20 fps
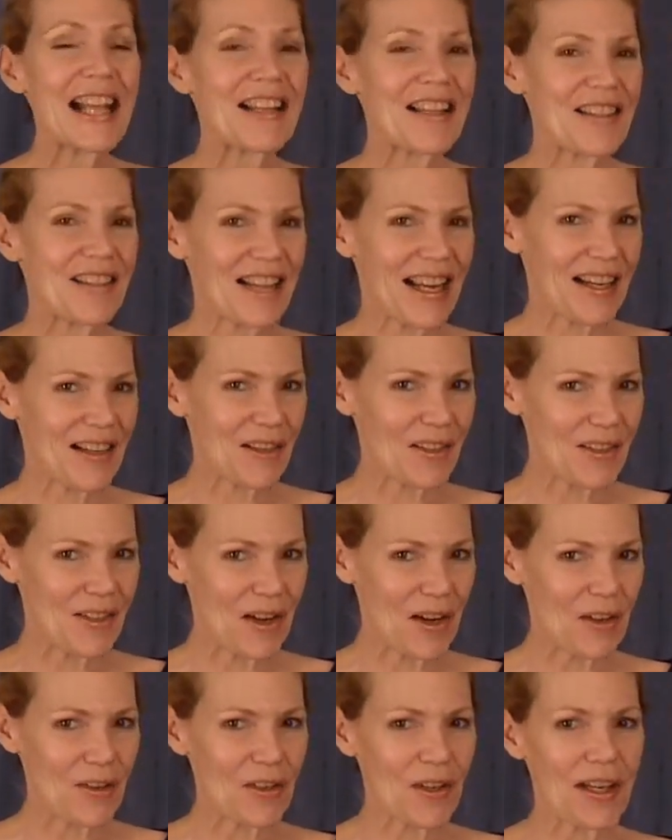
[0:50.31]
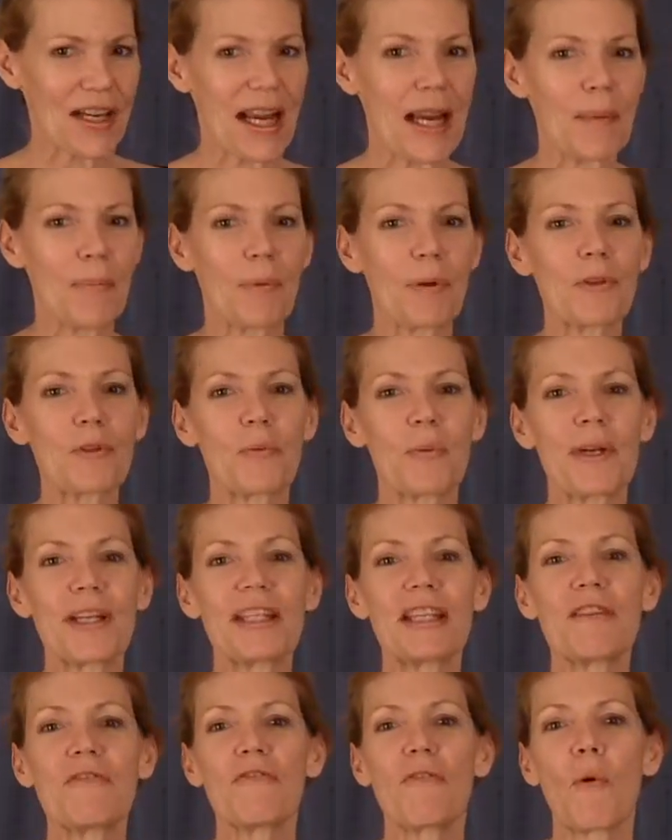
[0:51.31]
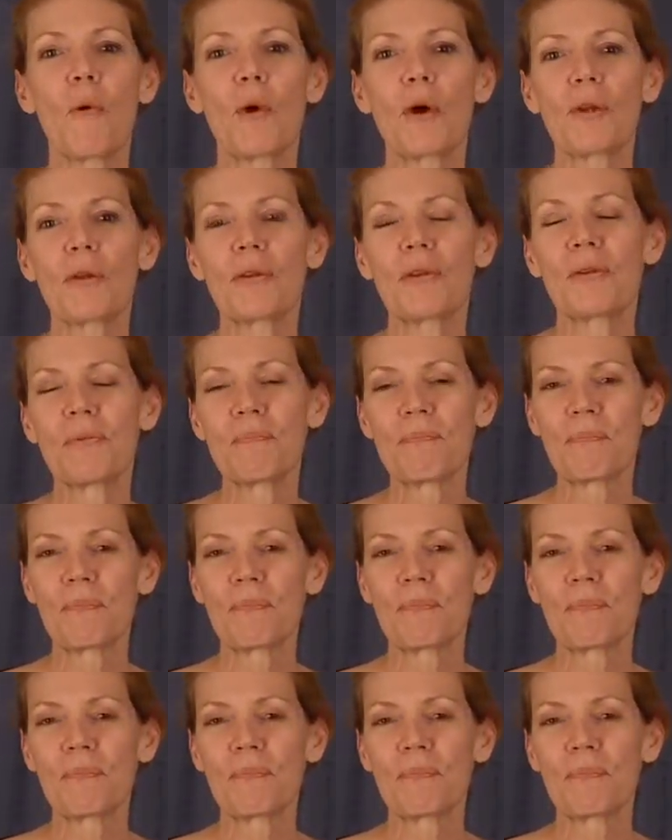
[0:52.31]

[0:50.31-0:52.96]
The sale starts on April 24th.